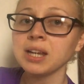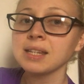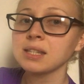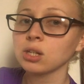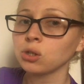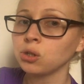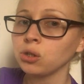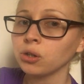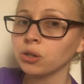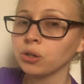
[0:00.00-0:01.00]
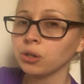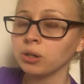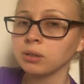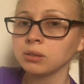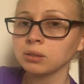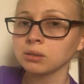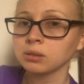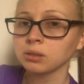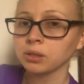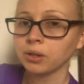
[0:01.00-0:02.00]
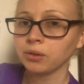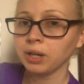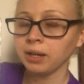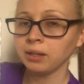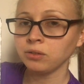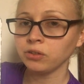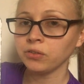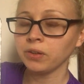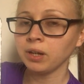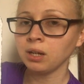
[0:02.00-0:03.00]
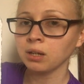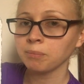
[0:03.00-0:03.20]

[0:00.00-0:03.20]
secure. Okay, do you see?